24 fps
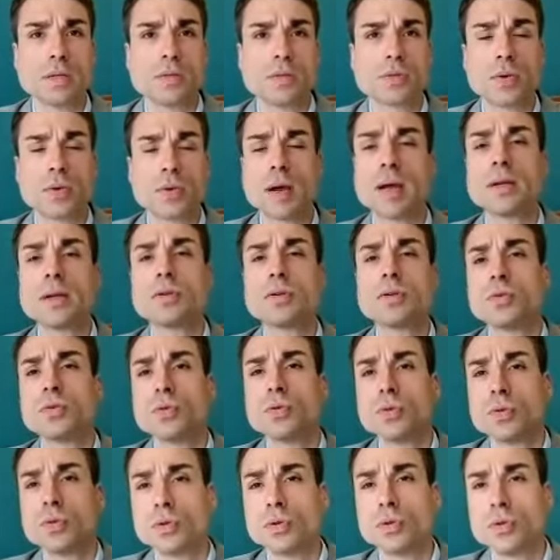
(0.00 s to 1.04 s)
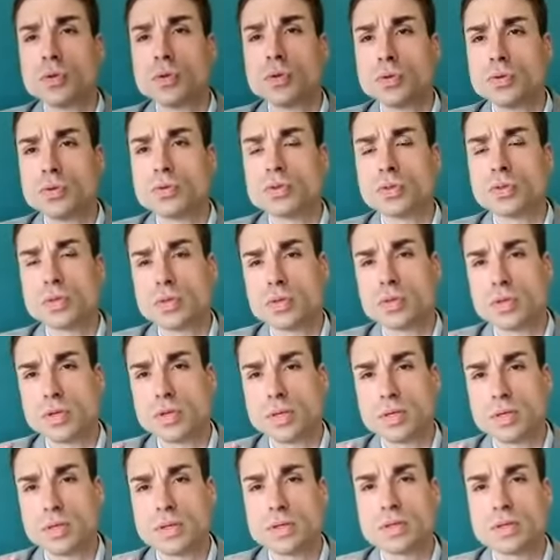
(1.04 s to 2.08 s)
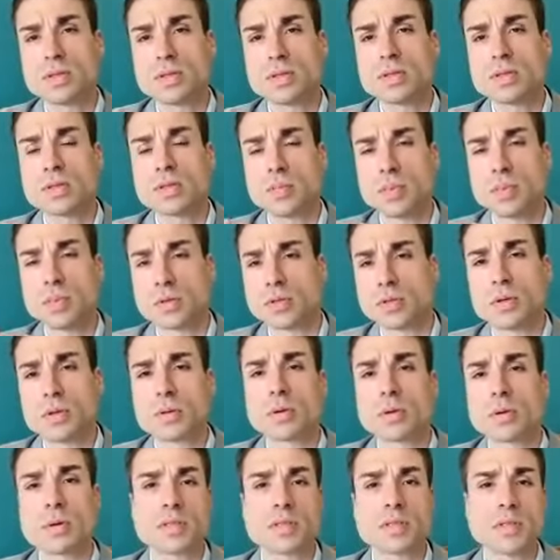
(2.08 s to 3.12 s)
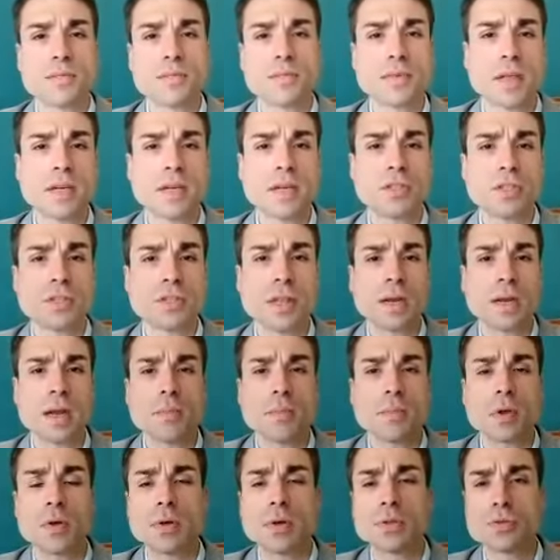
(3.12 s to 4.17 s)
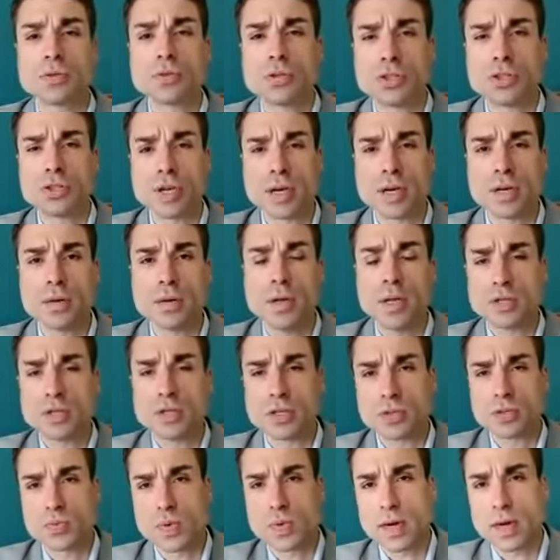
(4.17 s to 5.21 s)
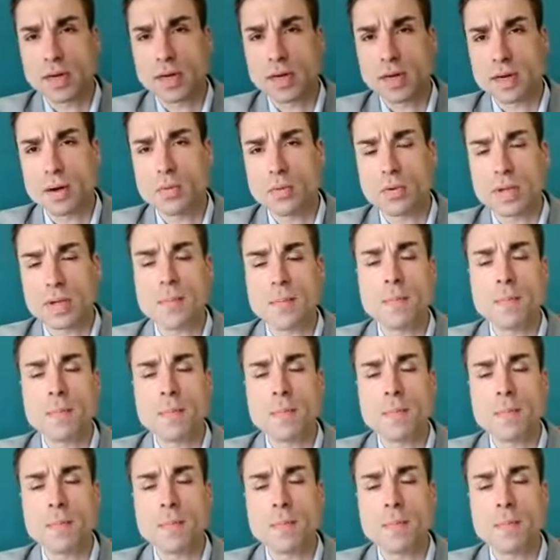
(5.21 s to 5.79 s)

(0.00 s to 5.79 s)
try to use this particular classification that I'm going to share just right now.